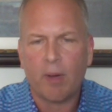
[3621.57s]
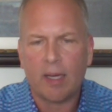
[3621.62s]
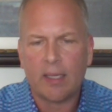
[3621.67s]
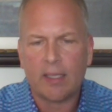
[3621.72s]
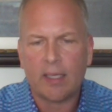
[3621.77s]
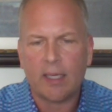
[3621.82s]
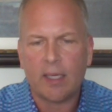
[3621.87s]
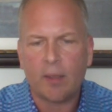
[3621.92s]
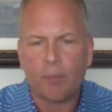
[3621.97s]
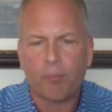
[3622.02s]

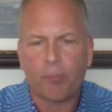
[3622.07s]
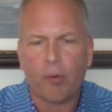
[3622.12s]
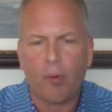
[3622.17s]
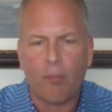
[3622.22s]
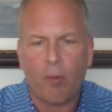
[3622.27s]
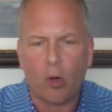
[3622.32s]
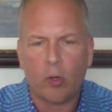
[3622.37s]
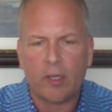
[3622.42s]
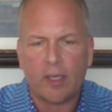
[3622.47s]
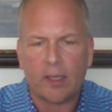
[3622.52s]
money
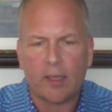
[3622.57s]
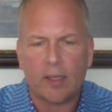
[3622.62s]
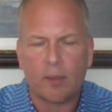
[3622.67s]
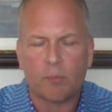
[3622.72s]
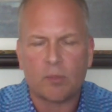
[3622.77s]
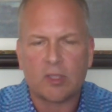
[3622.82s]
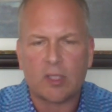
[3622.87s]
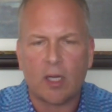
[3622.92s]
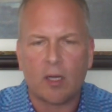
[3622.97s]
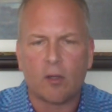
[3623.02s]
promoting
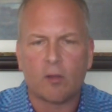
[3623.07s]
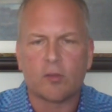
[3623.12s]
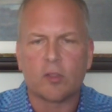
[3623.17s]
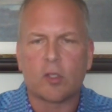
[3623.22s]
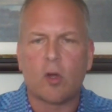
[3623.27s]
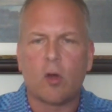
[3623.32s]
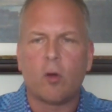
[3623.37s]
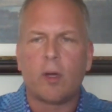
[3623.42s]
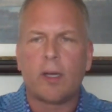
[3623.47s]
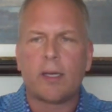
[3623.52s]
themselves,
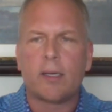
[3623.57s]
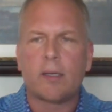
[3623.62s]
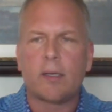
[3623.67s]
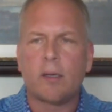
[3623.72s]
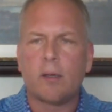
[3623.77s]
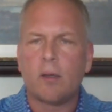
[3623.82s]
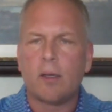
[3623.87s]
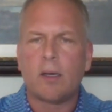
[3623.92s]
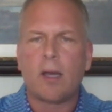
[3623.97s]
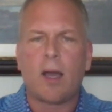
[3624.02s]
going,
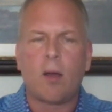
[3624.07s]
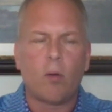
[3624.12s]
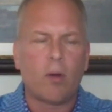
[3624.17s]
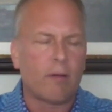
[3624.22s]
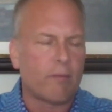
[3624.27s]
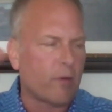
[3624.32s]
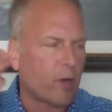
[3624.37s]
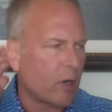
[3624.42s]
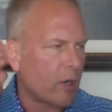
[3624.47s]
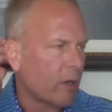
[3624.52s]

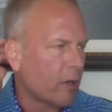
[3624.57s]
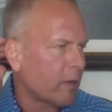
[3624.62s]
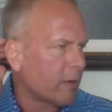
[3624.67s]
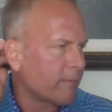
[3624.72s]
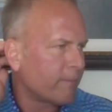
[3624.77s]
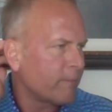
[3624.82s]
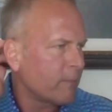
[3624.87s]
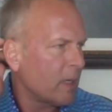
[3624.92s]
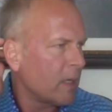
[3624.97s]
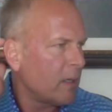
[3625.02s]

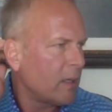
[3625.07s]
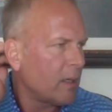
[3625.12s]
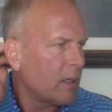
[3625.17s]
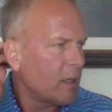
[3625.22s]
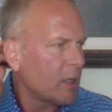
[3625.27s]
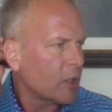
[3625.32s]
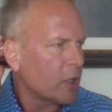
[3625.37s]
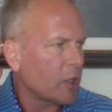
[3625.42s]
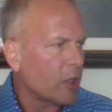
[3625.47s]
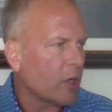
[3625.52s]
however,
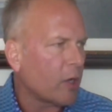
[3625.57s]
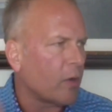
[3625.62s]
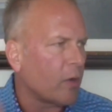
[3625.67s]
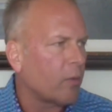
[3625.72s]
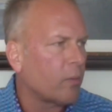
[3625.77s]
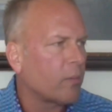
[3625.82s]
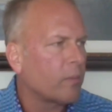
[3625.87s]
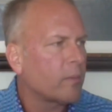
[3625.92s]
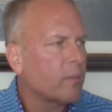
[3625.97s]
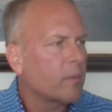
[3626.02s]
you
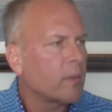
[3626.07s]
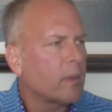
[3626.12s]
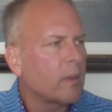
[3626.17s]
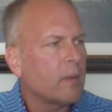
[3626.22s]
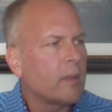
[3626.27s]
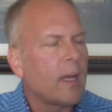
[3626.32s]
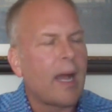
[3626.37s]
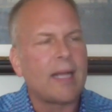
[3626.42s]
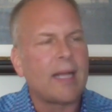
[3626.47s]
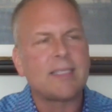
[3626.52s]
know,
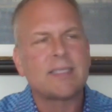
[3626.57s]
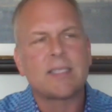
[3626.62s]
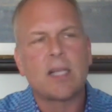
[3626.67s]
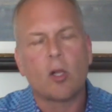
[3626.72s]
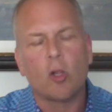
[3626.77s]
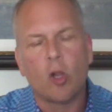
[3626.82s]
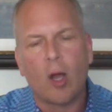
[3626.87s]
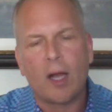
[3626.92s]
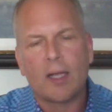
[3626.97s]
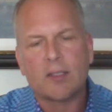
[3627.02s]
I sell
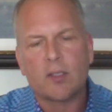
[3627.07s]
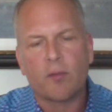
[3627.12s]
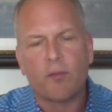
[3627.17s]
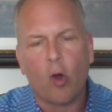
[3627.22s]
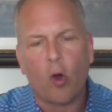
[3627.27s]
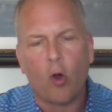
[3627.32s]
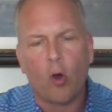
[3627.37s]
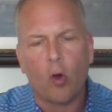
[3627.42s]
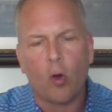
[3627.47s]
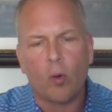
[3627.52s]
lots of
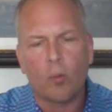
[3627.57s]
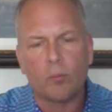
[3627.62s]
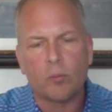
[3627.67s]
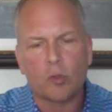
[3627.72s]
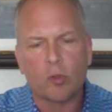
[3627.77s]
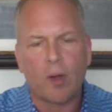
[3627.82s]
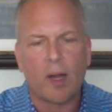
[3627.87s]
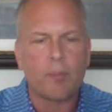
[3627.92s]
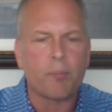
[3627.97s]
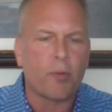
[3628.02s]

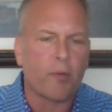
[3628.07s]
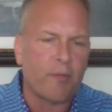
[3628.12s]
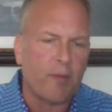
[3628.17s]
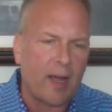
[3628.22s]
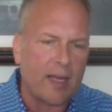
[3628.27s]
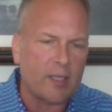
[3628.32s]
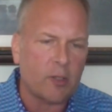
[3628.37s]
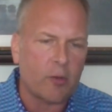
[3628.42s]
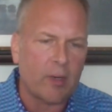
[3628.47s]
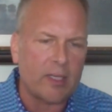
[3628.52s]
homes or I
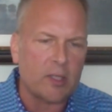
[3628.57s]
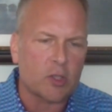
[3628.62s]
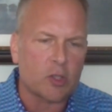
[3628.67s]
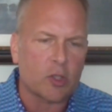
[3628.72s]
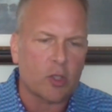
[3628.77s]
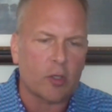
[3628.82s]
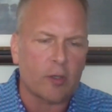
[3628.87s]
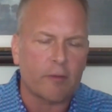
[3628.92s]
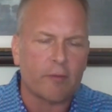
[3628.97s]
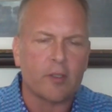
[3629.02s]
provide great
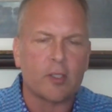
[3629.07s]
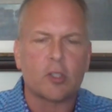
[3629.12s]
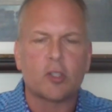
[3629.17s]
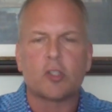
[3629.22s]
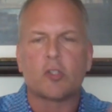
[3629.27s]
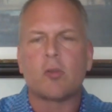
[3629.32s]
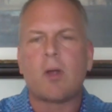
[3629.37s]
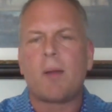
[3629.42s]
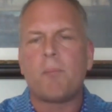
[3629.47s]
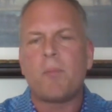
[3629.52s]
service
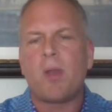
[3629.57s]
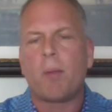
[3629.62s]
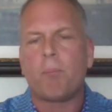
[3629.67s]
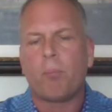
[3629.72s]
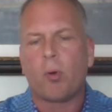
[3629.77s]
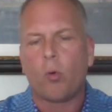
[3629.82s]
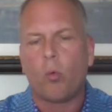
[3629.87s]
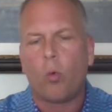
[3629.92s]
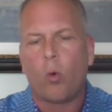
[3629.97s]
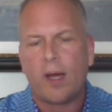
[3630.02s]
or I'm
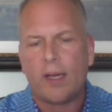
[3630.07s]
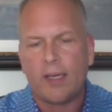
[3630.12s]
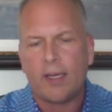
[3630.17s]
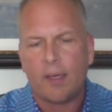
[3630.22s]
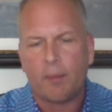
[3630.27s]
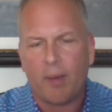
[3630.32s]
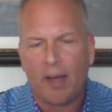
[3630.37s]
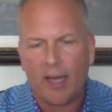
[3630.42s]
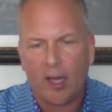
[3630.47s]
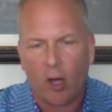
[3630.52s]
number one
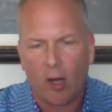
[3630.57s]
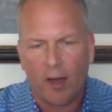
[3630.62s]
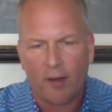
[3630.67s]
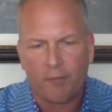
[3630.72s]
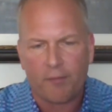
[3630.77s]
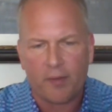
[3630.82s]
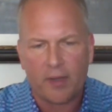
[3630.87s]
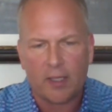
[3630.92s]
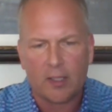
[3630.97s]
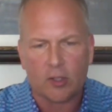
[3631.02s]
in my
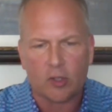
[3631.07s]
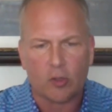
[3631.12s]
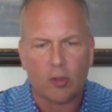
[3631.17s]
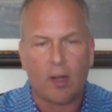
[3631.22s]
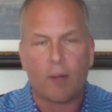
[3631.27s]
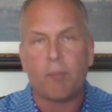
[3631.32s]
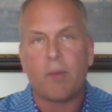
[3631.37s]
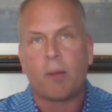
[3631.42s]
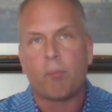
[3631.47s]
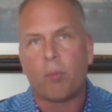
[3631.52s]
office or
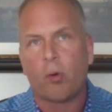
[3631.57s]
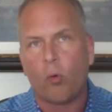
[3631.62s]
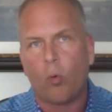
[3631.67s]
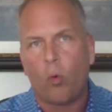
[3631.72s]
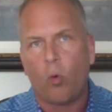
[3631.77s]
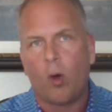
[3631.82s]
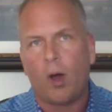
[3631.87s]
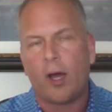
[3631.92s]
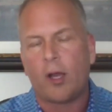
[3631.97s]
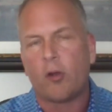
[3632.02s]
I'm number
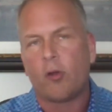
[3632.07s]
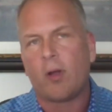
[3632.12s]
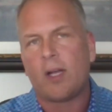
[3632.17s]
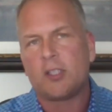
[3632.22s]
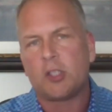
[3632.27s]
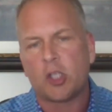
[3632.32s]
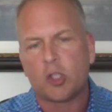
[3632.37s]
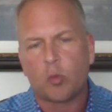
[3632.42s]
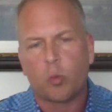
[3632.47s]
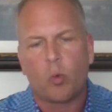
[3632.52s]
one or I
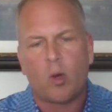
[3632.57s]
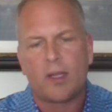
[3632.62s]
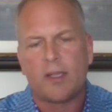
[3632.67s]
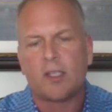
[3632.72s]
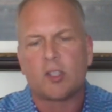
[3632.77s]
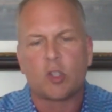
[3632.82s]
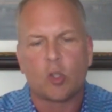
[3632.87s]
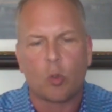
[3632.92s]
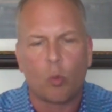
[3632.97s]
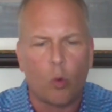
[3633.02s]
just won
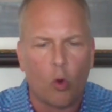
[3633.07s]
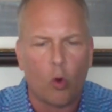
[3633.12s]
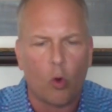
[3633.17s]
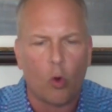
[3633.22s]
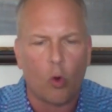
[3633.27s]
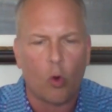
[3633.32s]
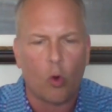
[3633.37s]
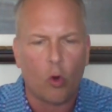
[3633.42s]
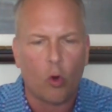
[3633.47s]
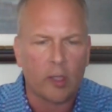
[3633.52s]
this
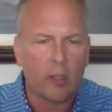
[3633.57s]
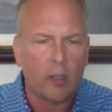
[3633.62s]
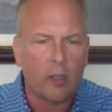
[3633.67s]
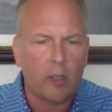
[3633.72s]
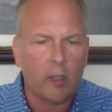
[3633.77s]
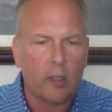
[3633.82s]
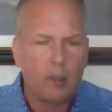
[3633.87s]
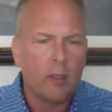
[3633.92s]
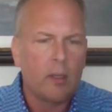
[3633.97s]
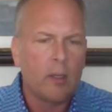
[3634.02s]
award.